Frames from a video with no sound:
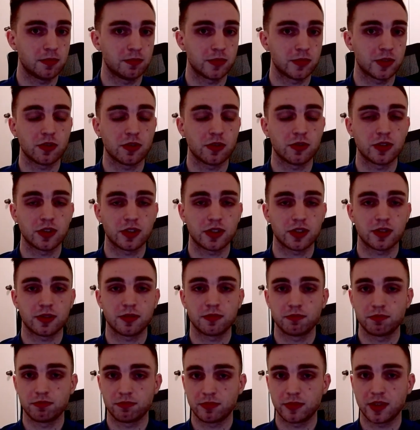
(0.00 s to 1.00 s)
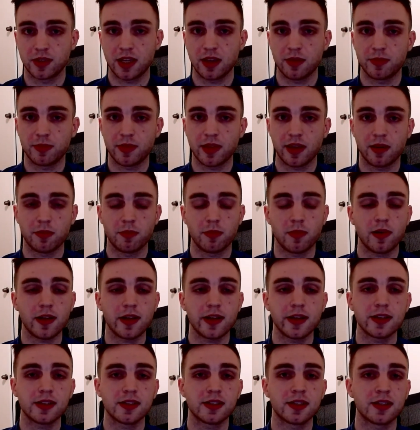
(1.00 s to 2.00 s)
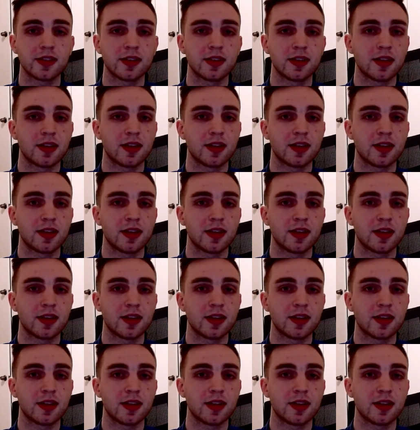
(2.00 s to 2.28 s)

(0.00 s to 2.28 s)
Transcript: So just keep that in mind.